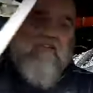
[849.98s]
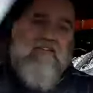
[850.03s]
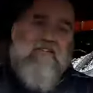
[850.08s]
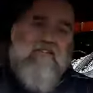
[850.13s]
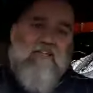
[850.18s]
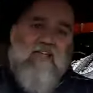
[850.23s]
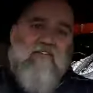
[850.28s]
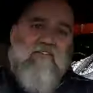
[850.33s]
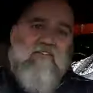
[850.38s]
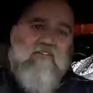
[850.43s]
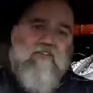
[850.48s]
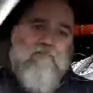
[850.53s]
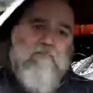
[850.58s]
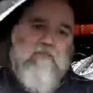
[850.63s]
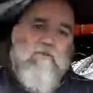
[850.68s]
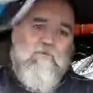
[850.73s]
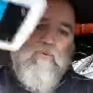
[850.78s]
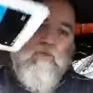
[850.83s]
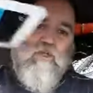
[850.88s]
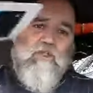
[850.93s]
It's nothing to
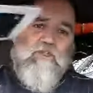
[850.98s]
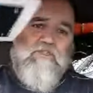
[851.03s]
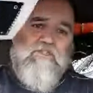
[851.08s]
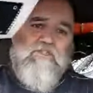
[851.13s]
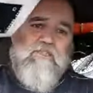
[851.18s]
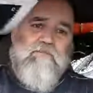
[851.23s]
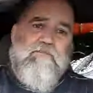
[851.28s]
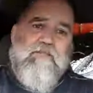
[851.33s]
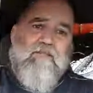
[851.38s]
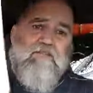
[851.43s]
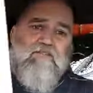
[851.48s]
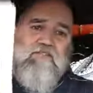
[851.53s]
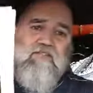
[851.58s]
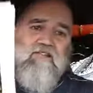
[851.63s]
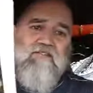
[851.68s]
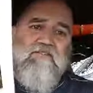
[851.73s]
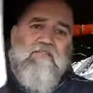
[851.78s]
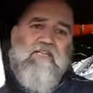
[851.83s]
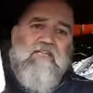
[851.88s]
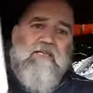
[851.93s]
be worshiped, it's
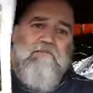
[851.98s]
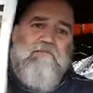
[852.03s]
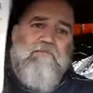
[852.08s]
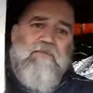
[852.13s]
just a